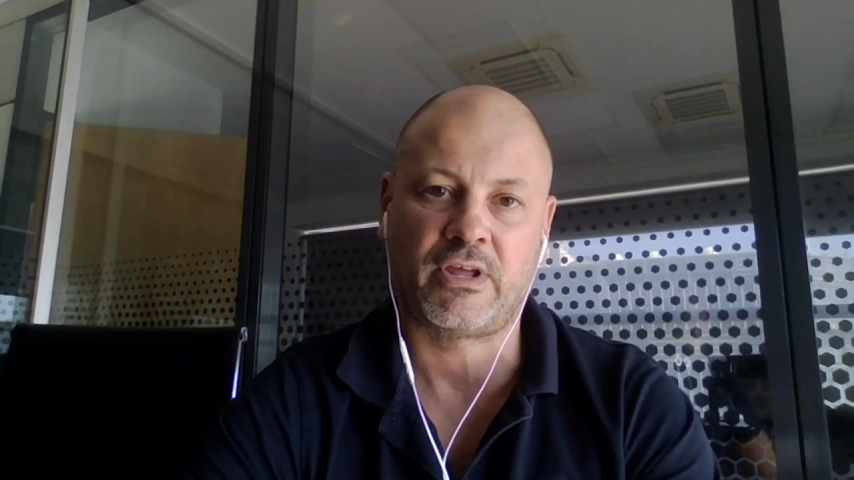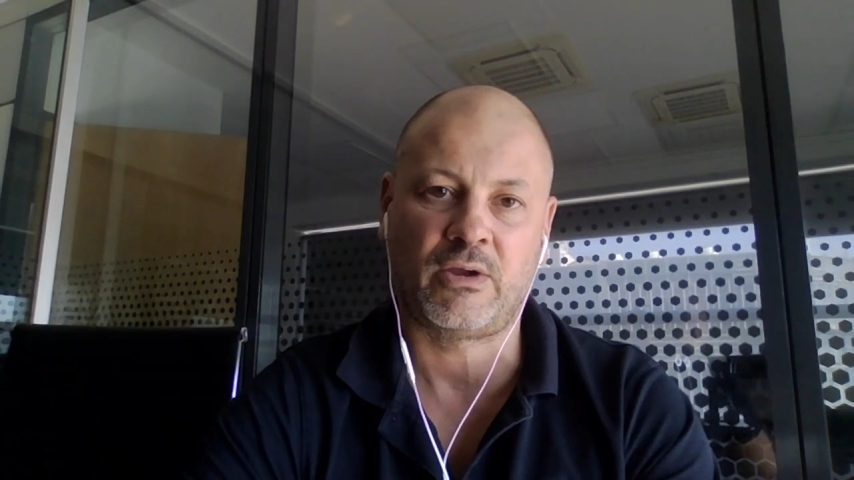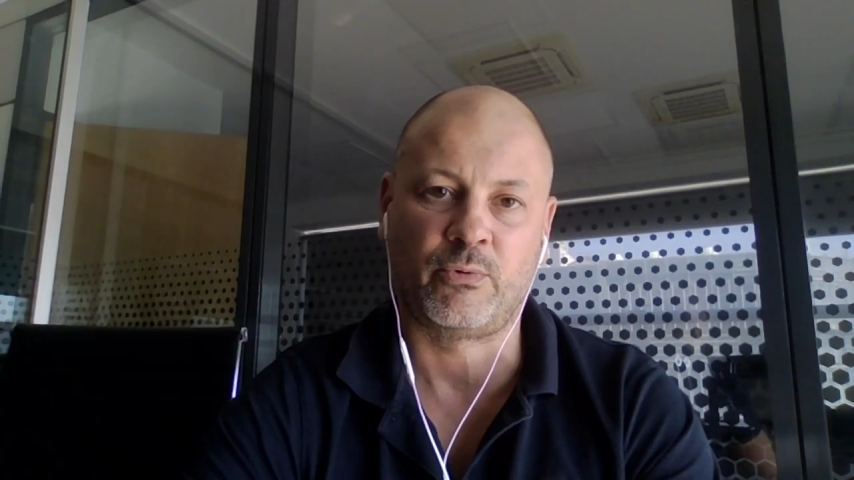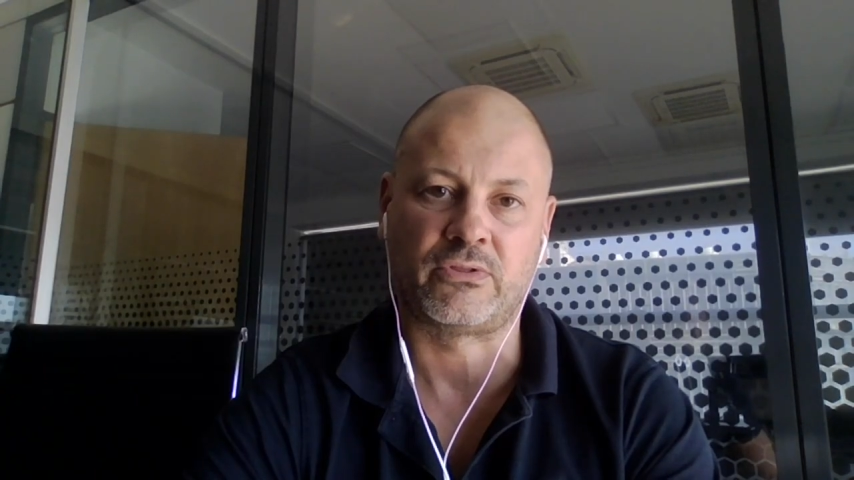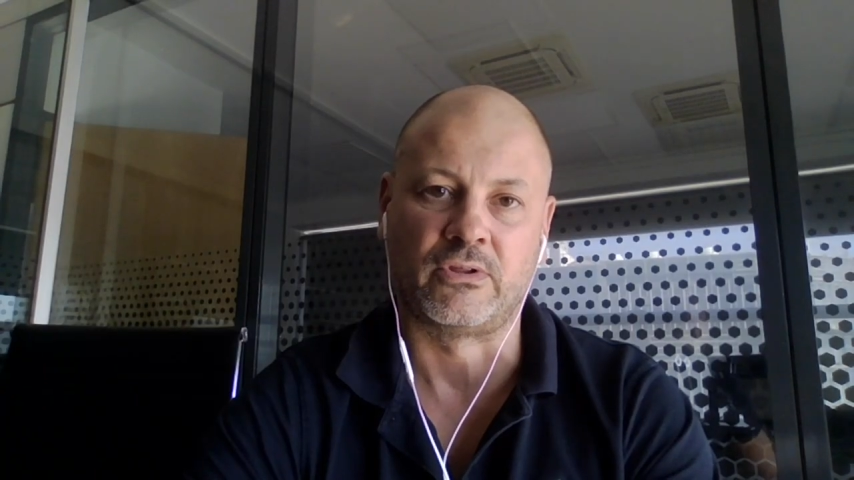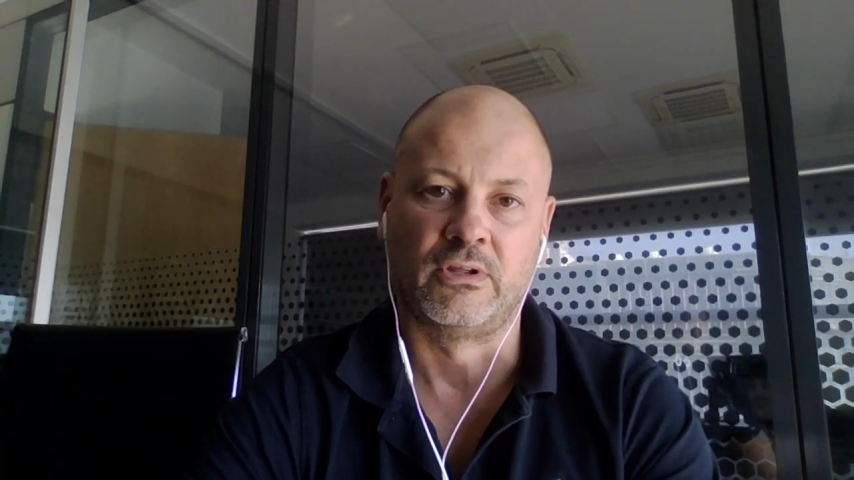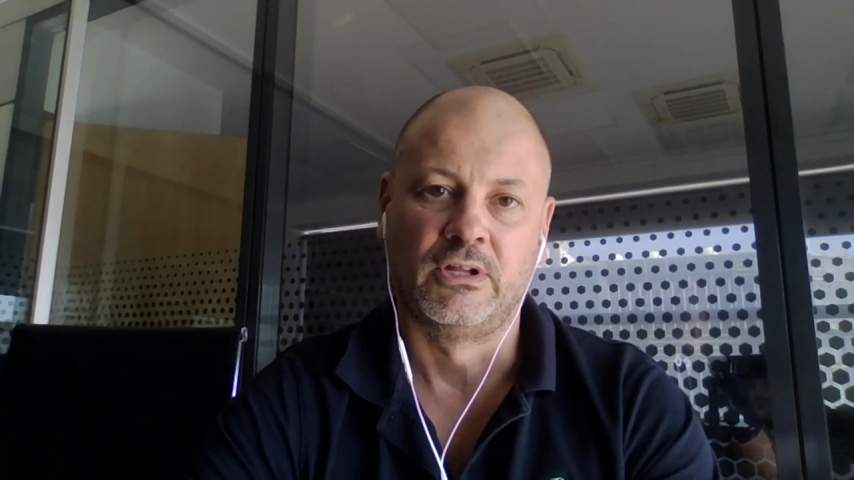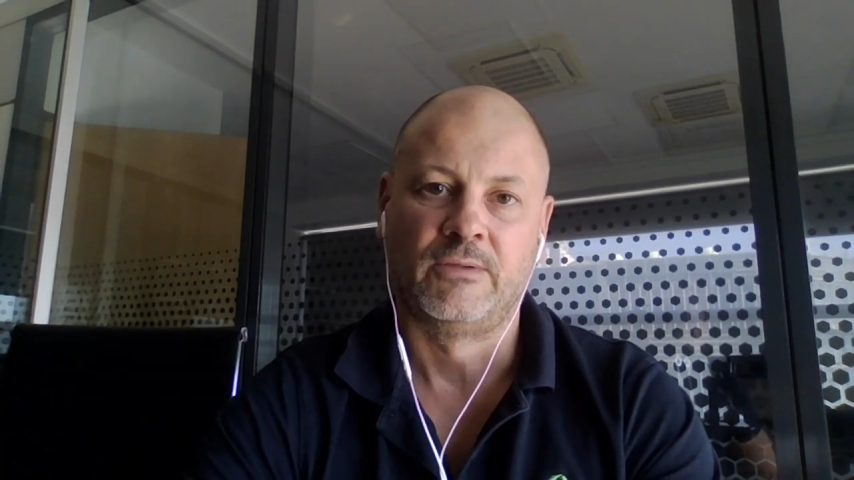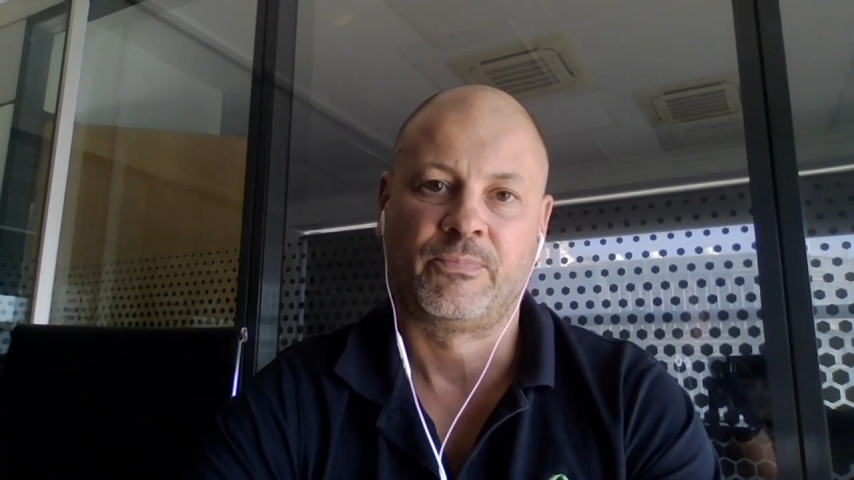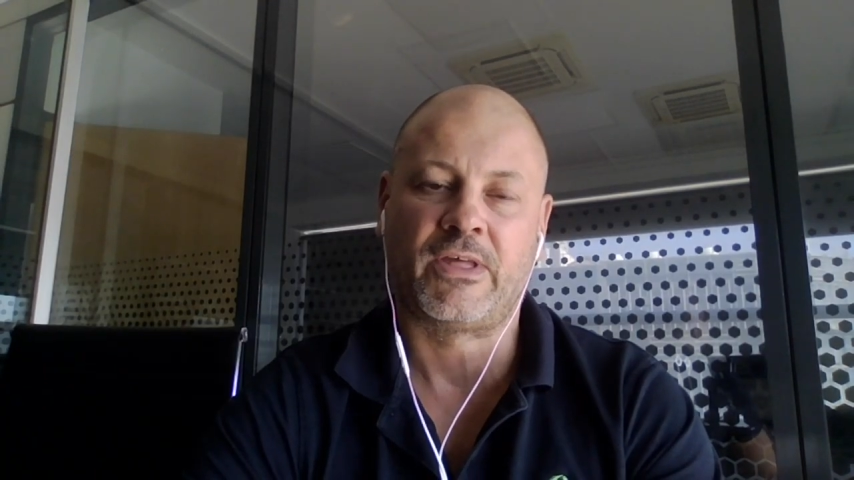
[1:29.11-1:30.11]
there with
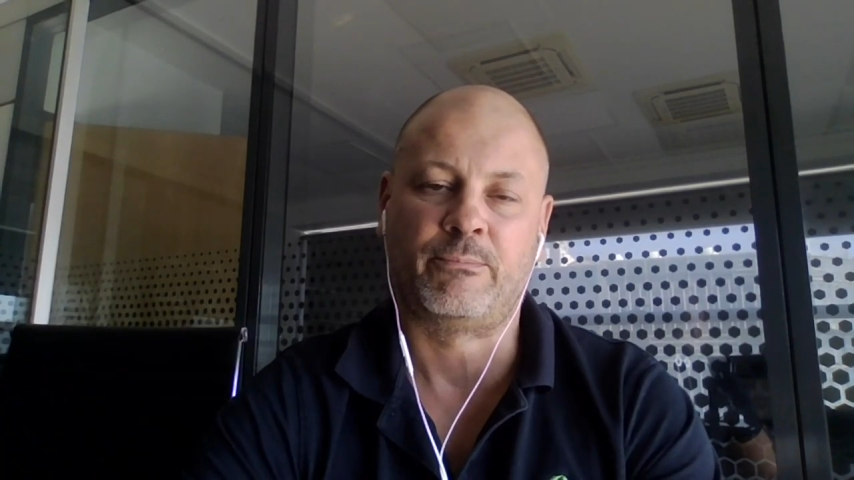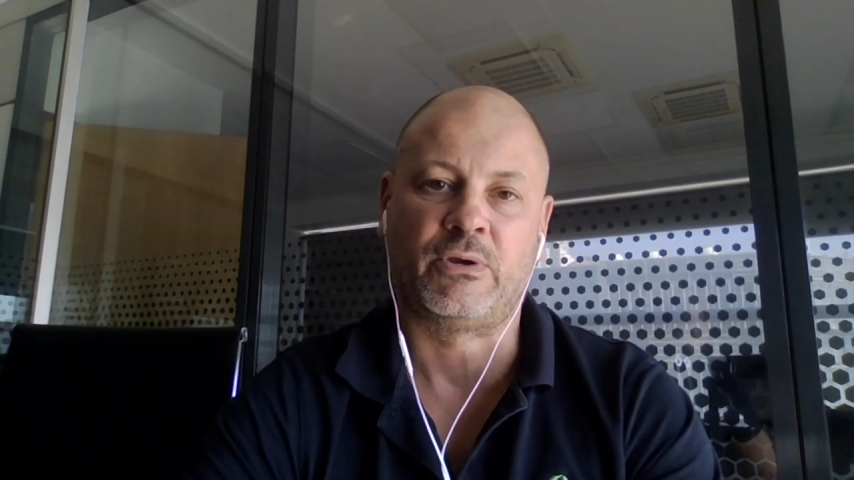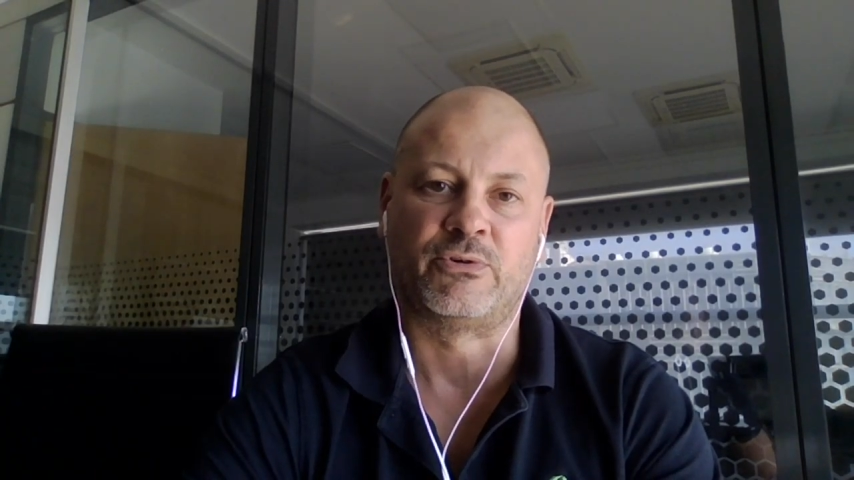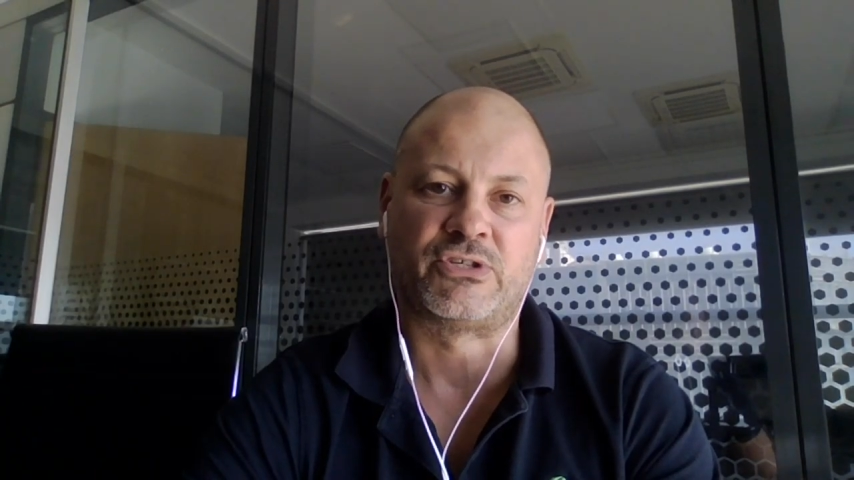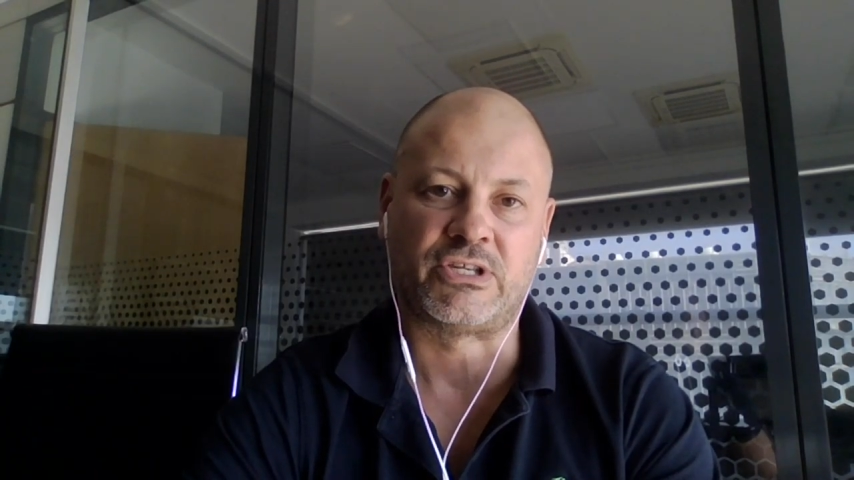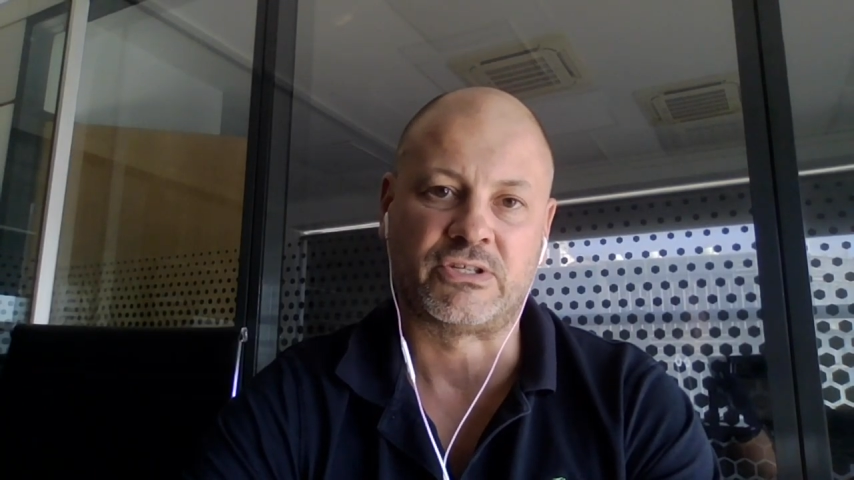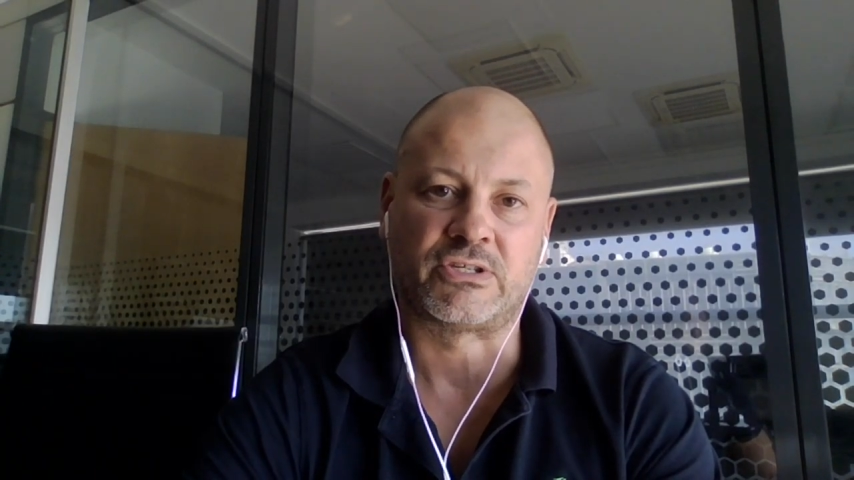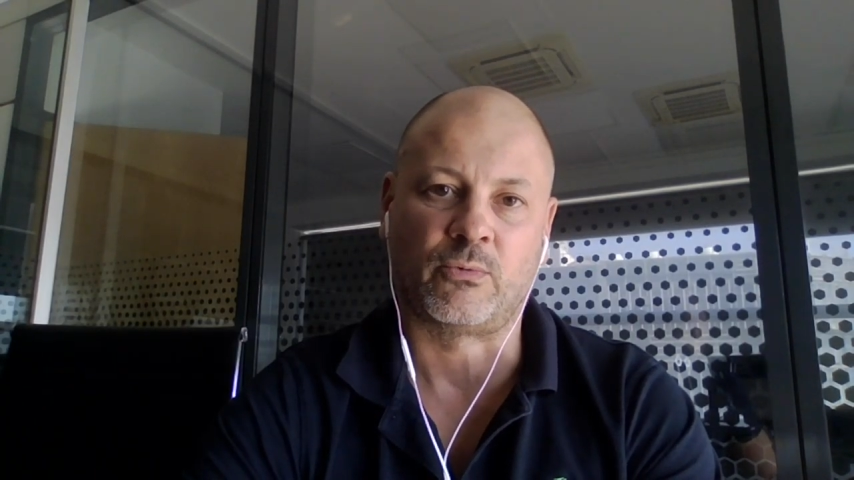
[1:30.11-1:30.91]
that big resistance